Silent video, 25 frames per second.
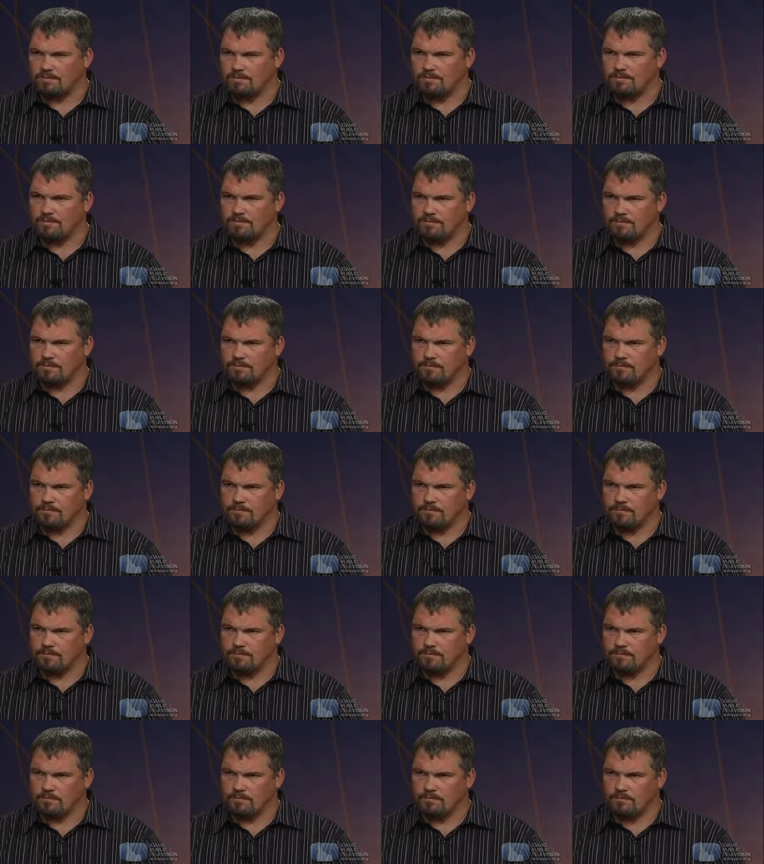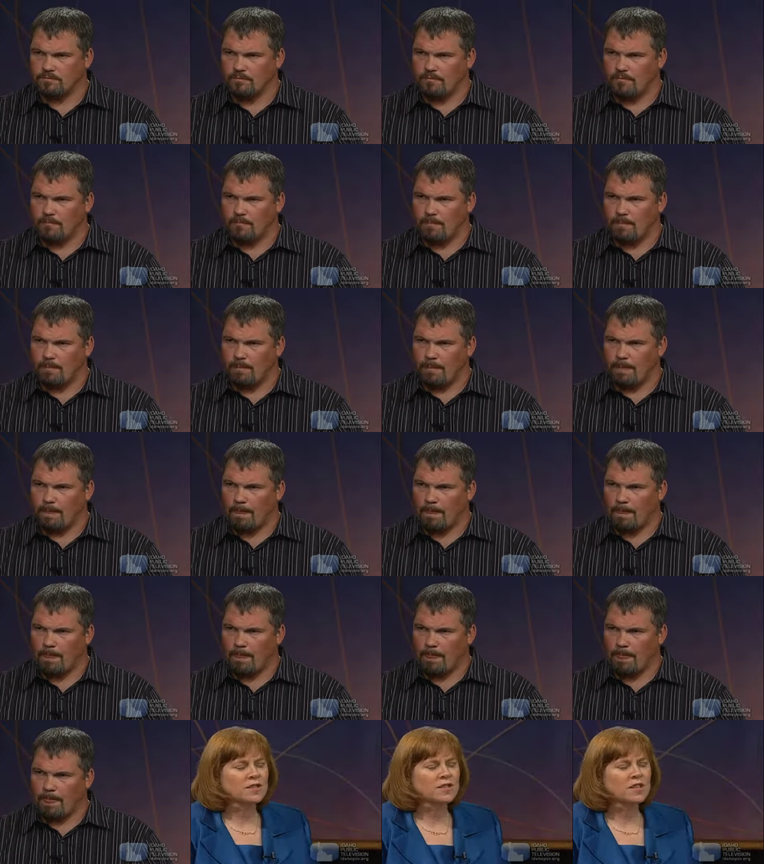Well, if if the
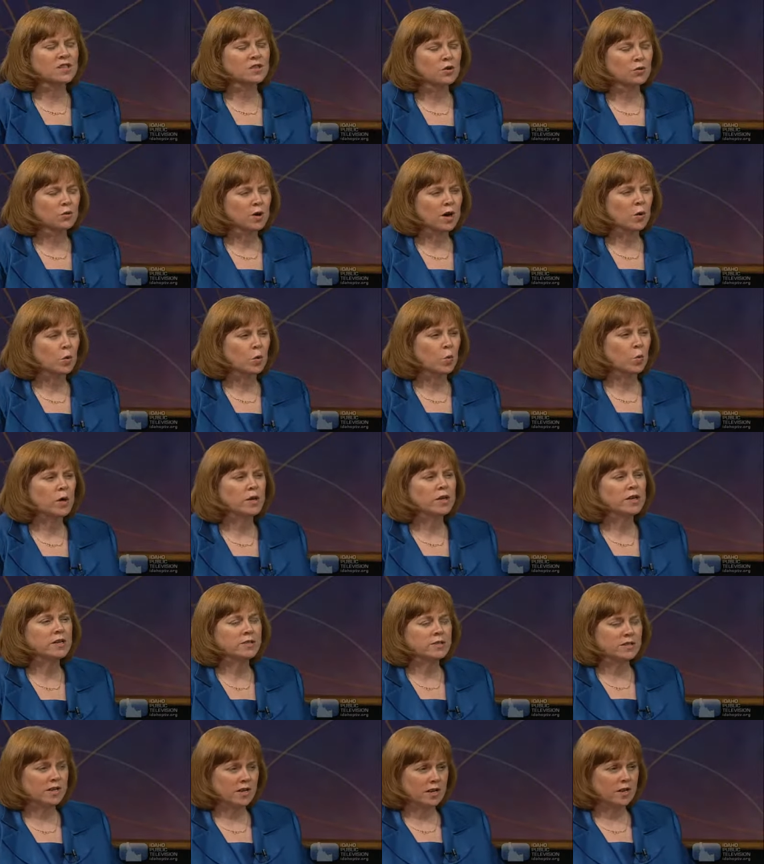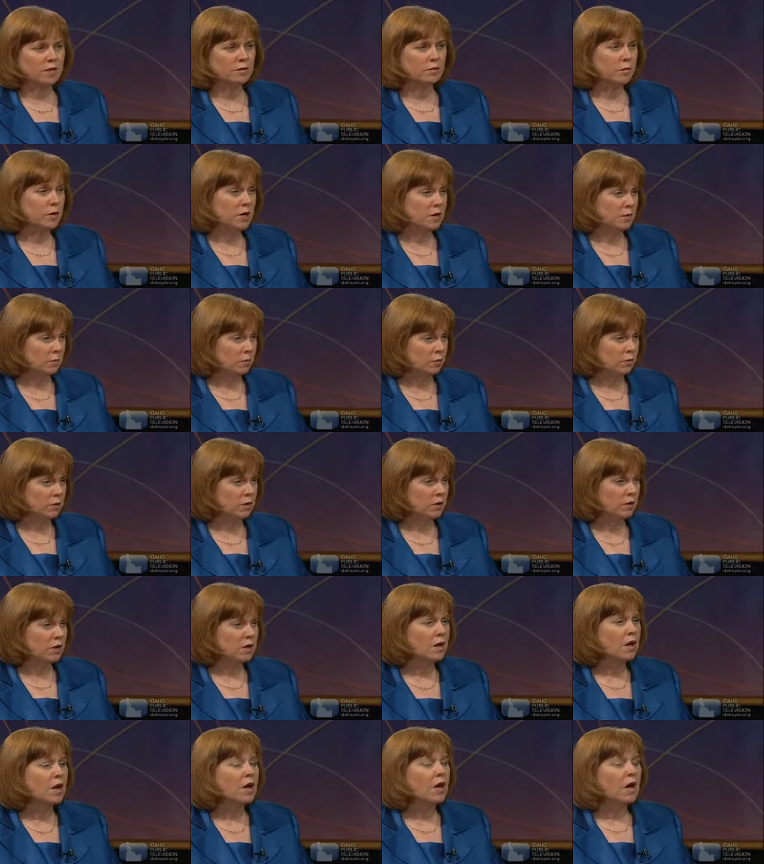statistics are right, one in ten people
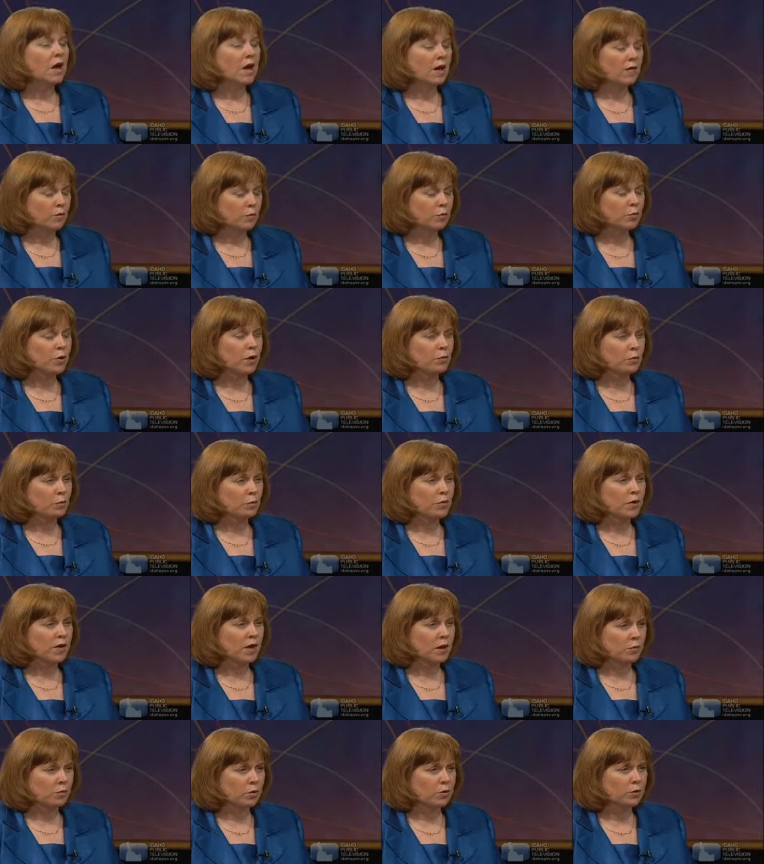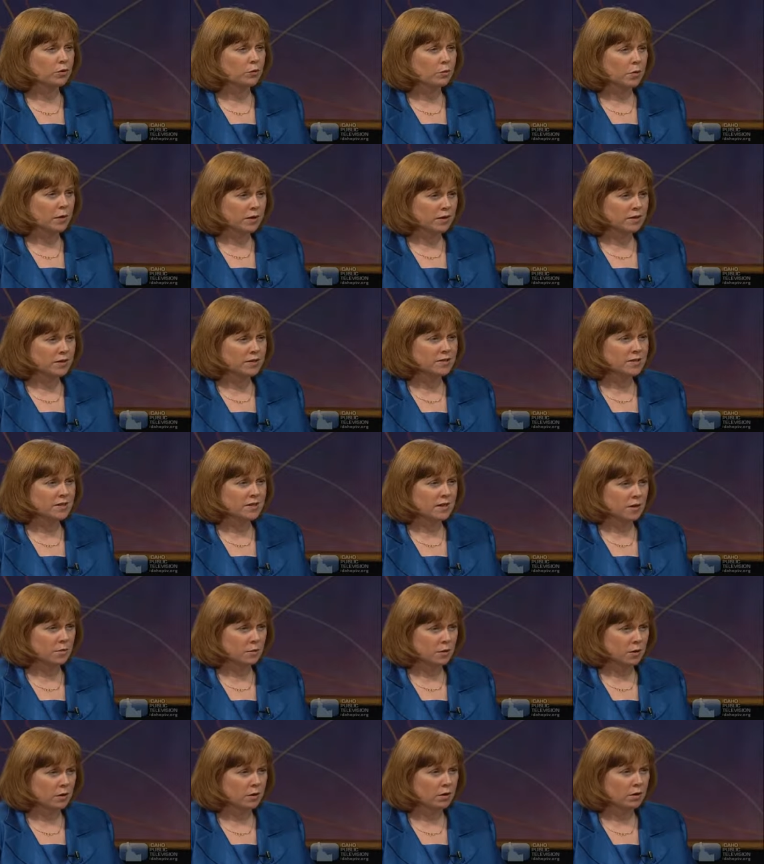have a problem with chemical dependency in
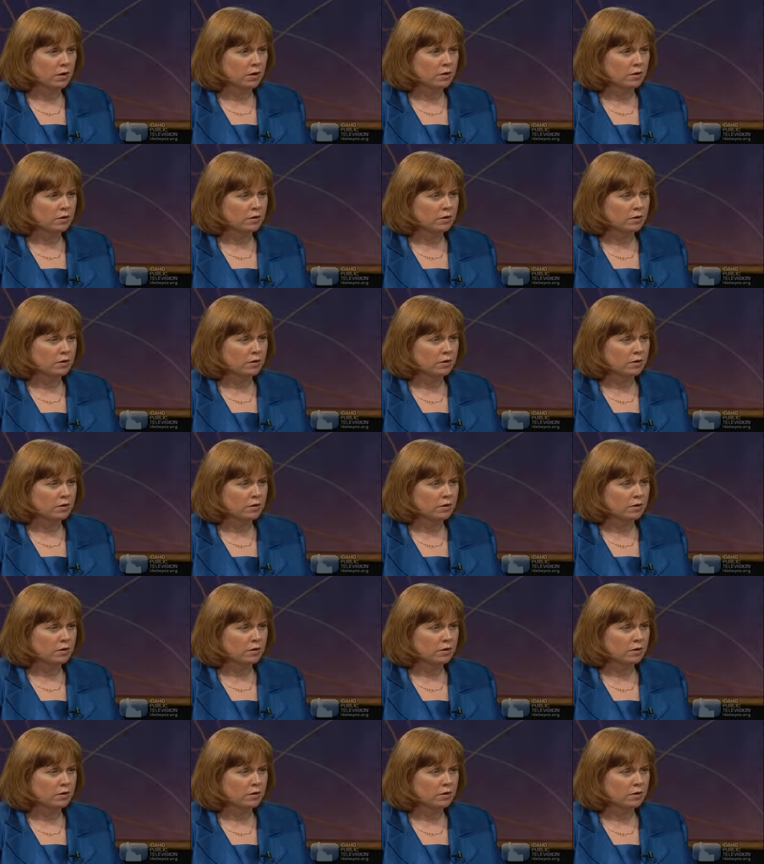America.